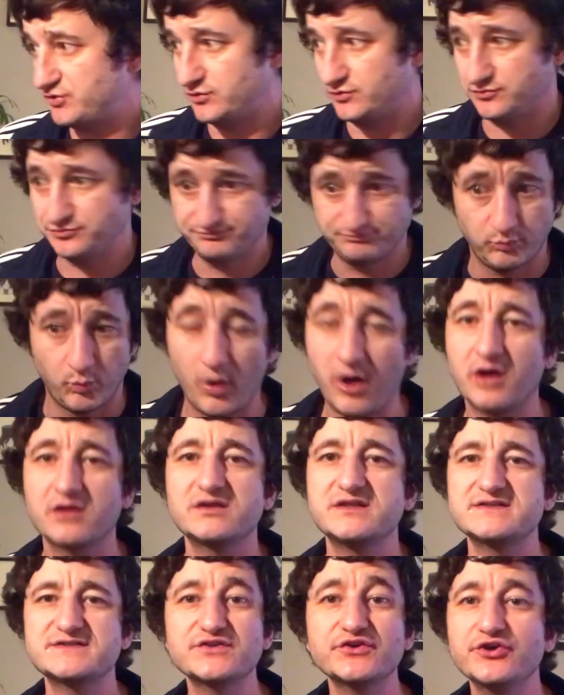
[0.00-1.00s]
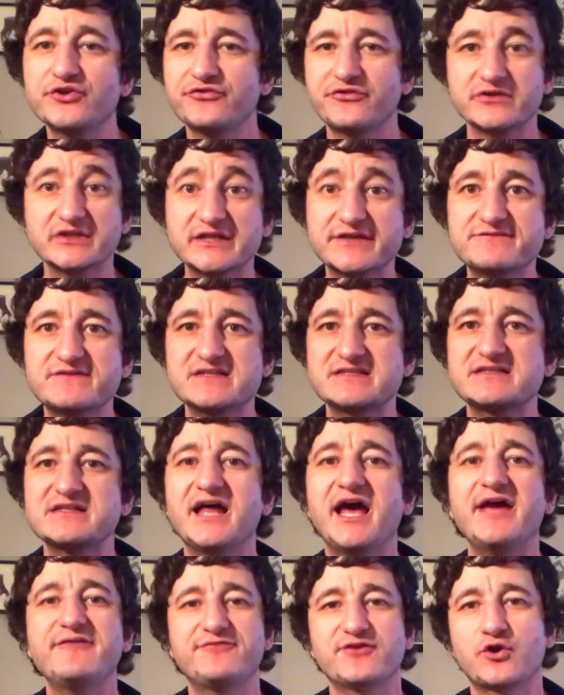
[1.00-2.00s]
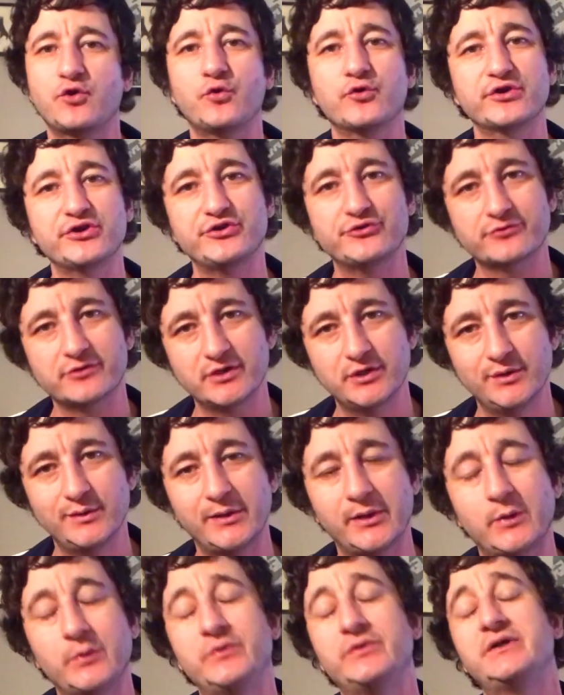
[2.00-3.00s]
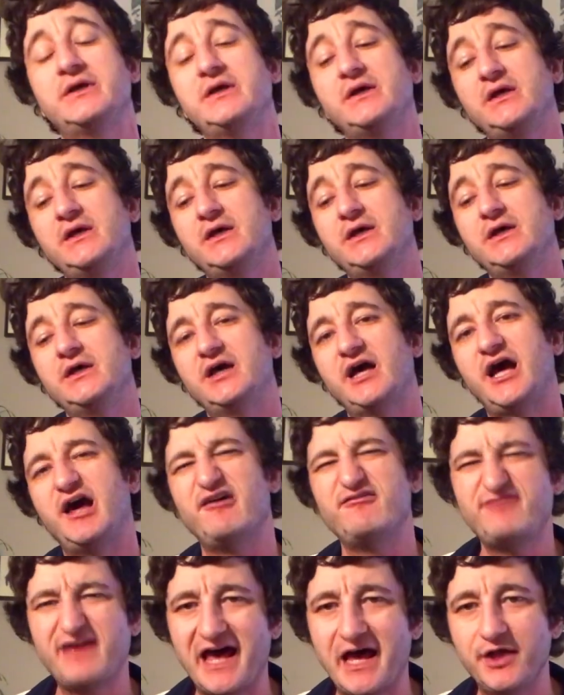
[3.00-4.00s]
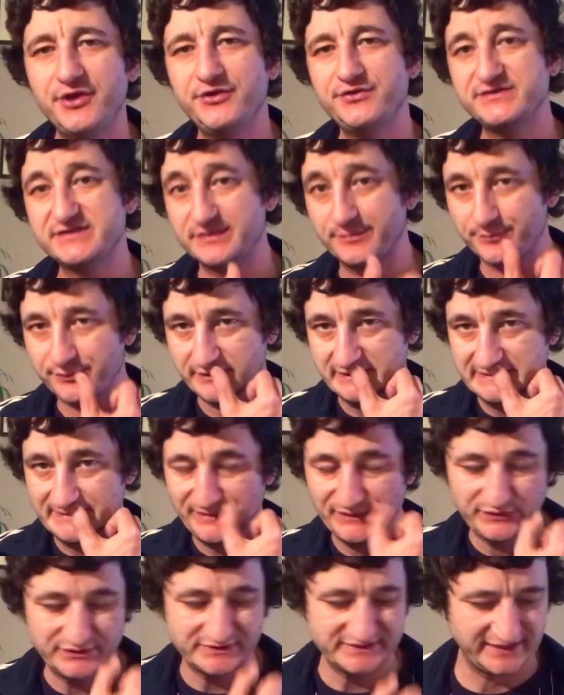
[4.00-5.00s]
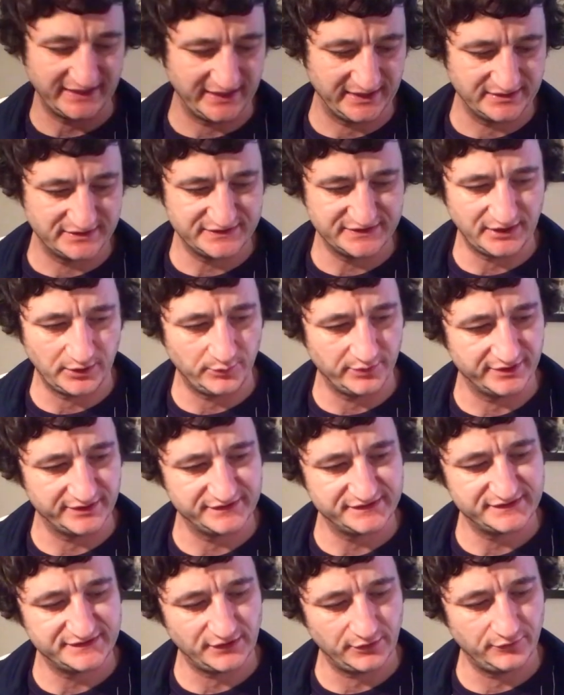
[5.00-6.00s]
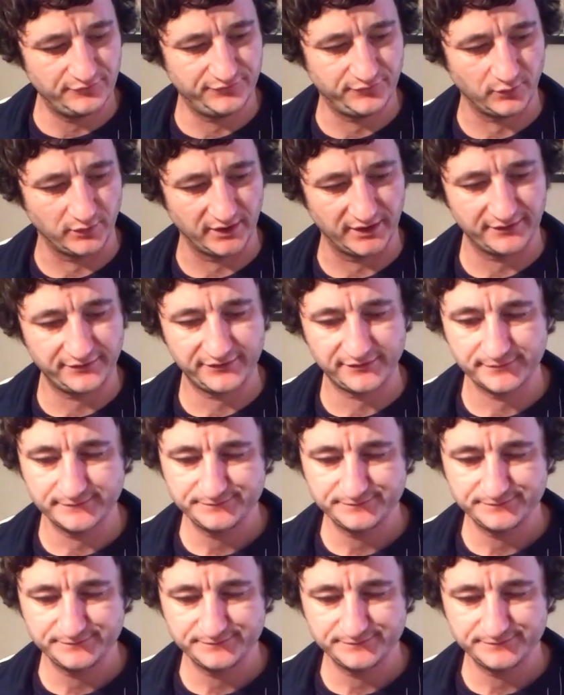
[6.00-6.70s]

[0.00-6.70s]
to walk this earth and live this life according to our own values and principles and so on and so forth.